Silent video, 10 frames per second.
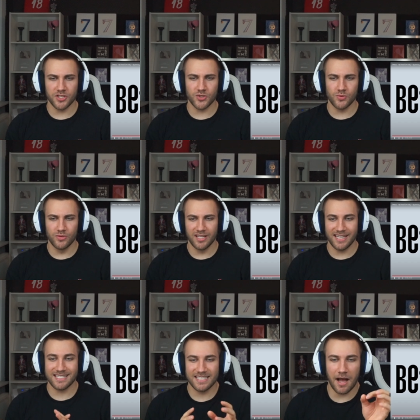2.
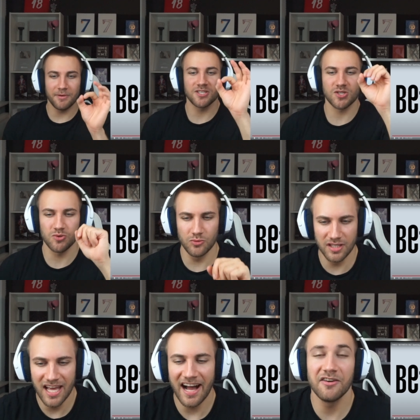It is coming
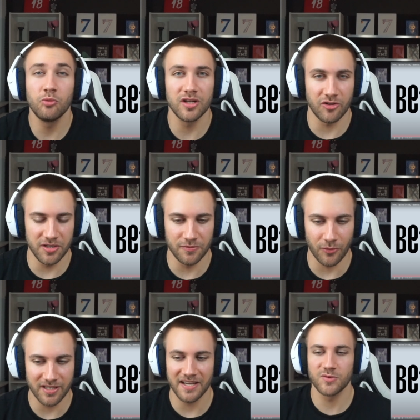soon and we are here for
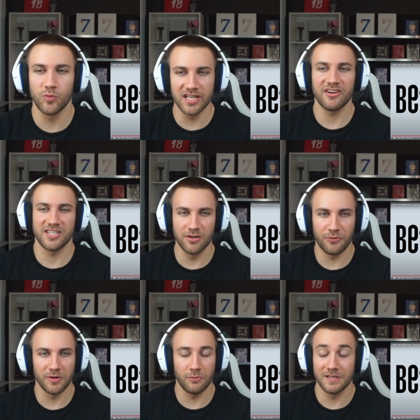it, guys. We are here
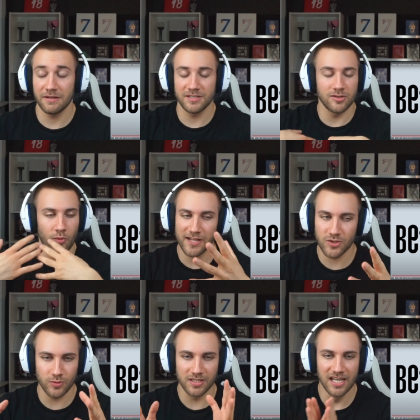for it. We'll definitely react
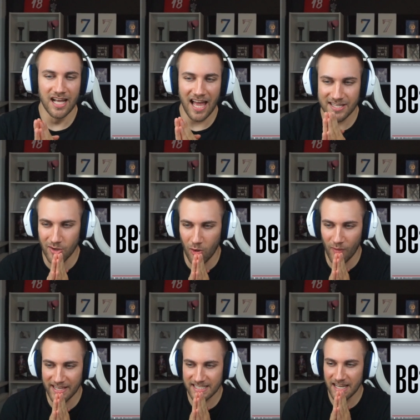to it as
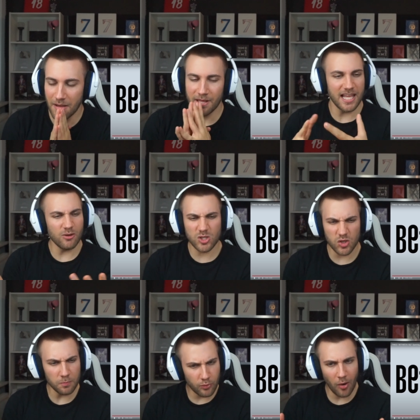always. But that looks
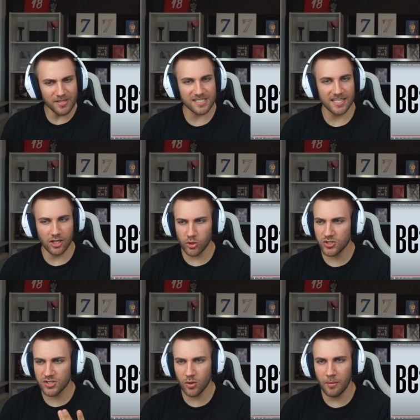so promising. It looks
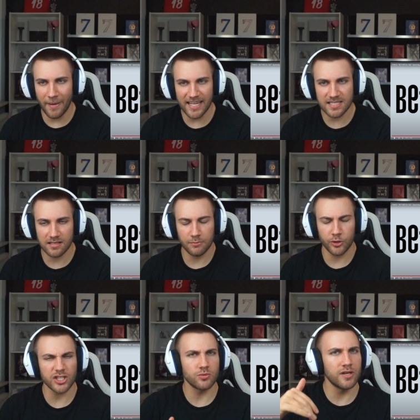so amazing. The
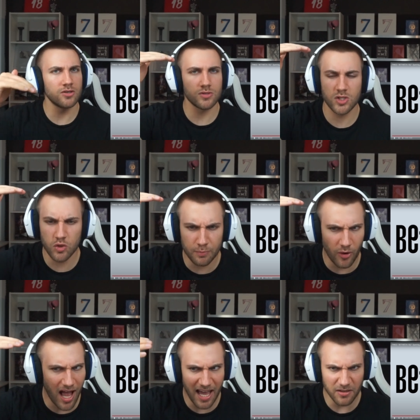production value is super
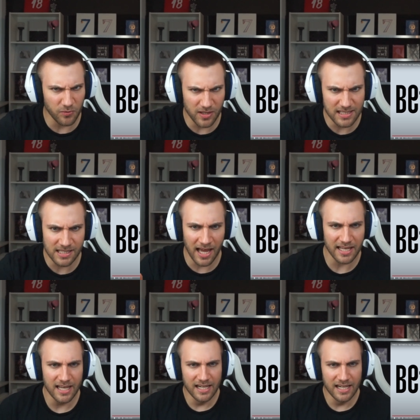high, it feels like.